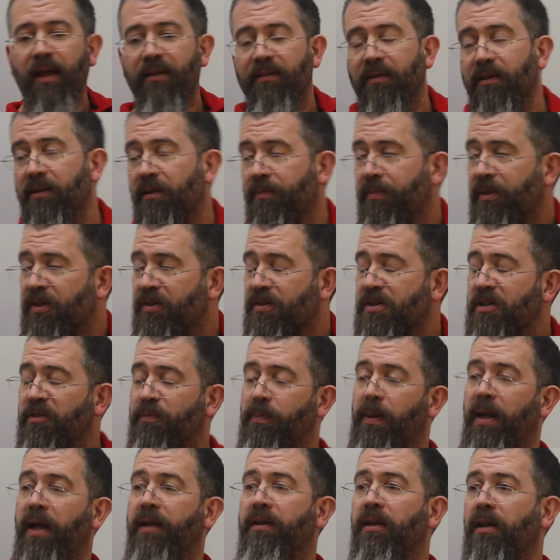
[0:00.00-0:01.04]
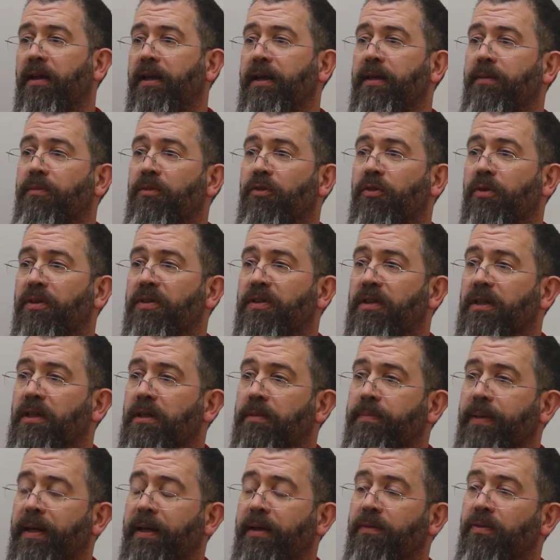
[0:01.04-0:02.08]
that in the business plan, and I am sweating
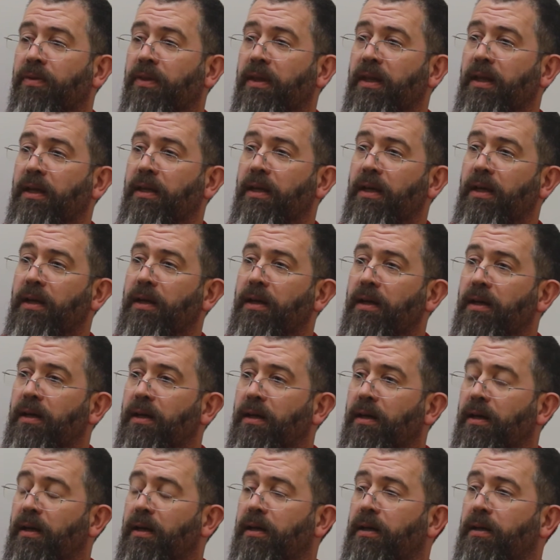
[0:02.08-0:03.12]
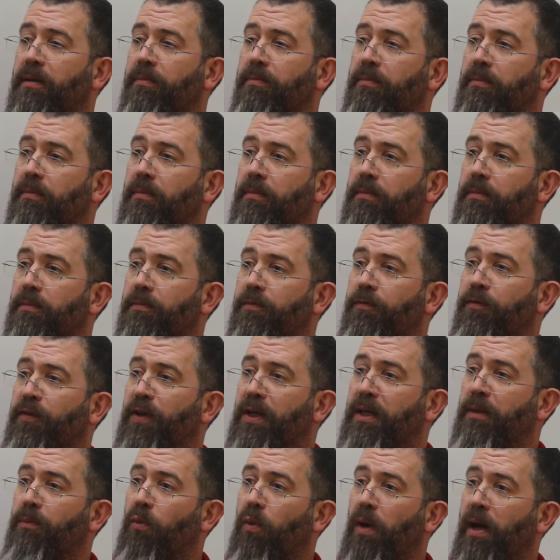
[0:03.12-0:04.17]
about the
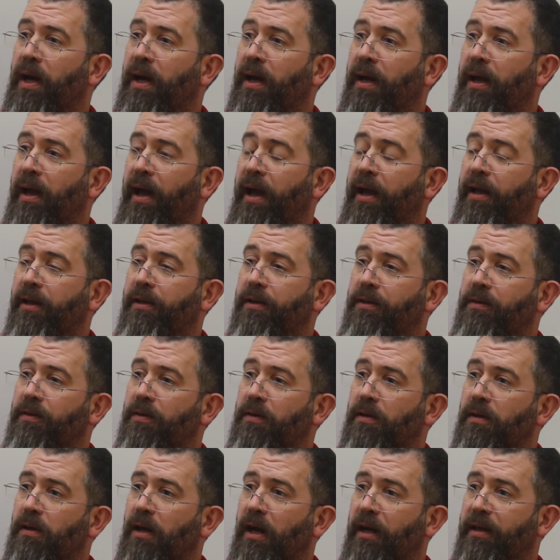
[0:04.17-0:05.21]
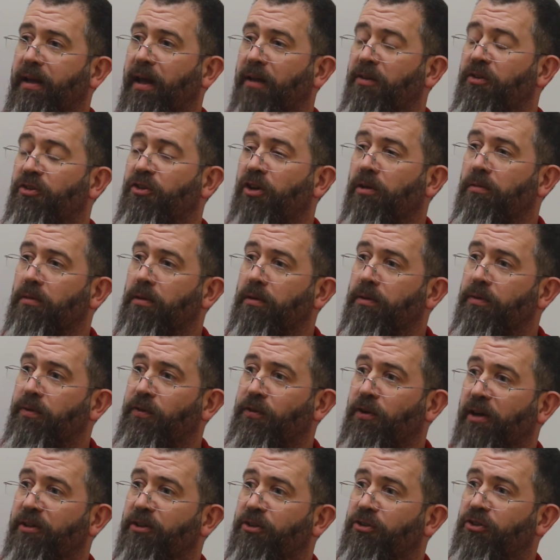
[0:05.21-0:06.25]
firmware and, I guess, general
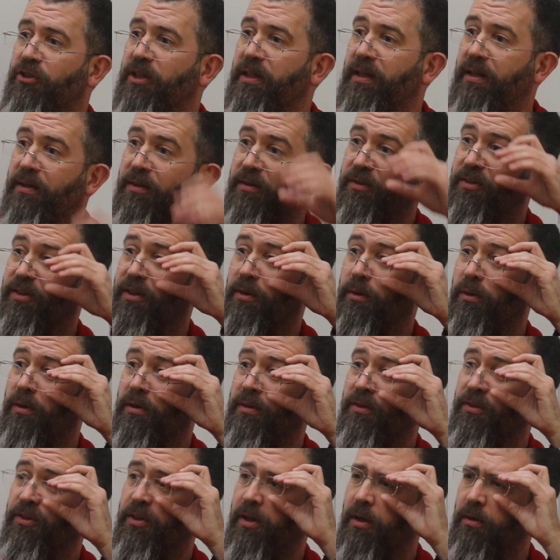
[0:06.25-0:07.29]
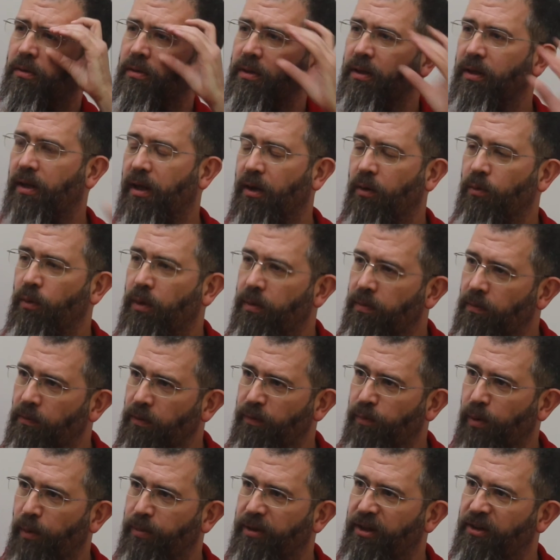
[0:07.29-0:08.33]
strategy and so on. So,
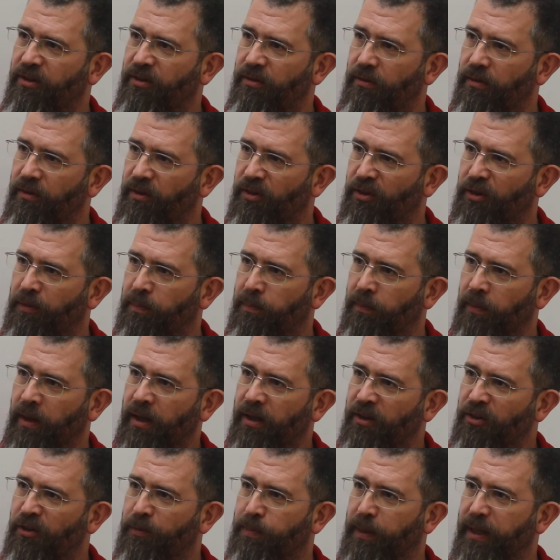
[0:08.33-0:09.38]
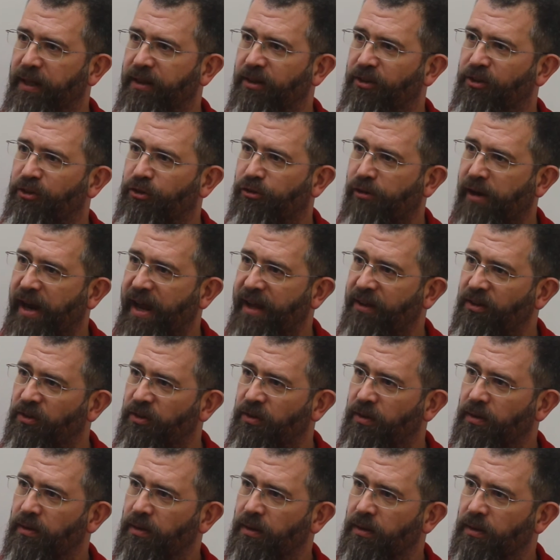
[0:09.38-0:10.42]
we'll probably split the
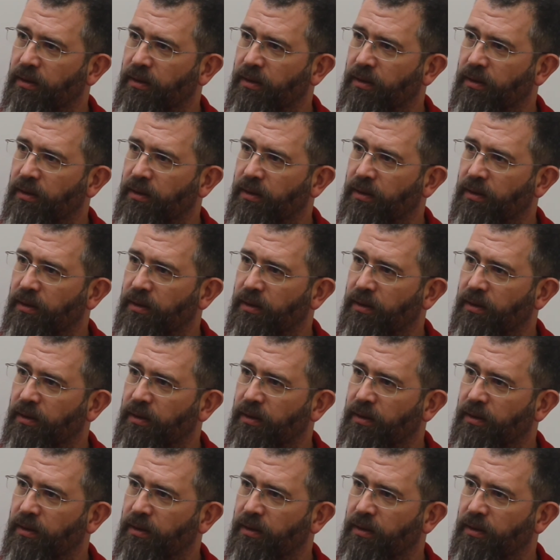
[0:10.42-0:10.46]
stress.